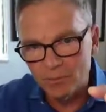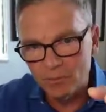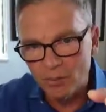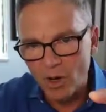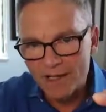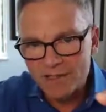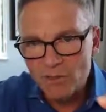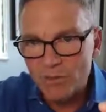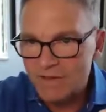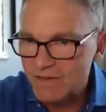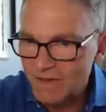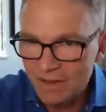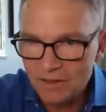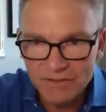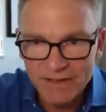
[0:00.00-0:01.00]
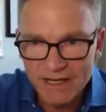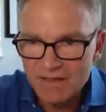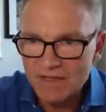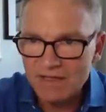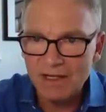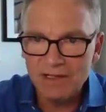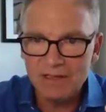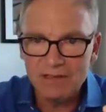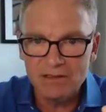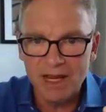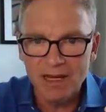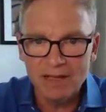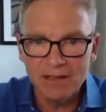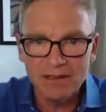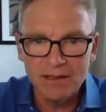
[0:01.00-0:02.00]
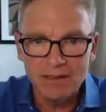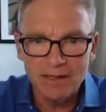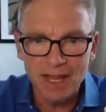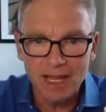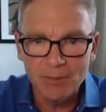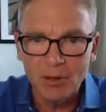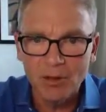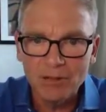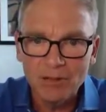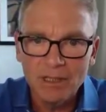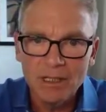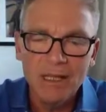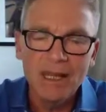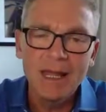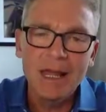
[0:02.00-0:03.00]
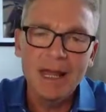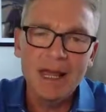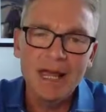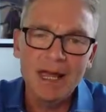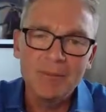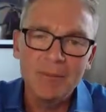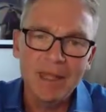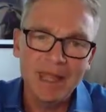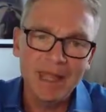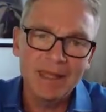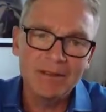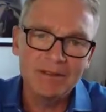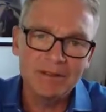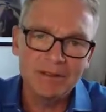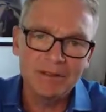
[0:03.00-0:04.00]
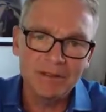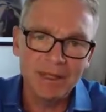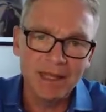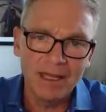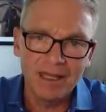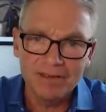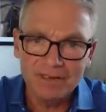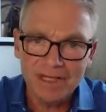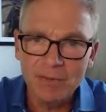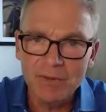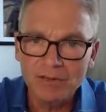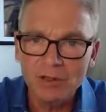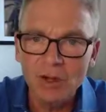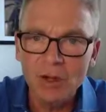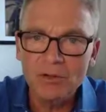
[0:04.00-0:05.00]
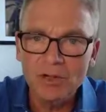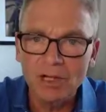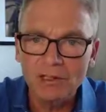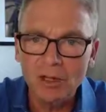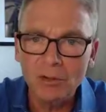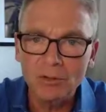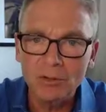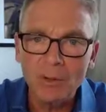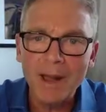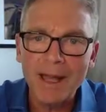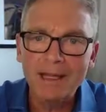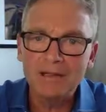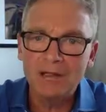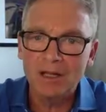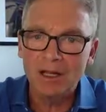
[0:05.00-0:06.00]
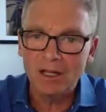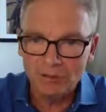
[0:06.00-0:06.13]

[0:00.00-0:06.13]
runs with a single daisy chain cable, and same with the load and unload robot.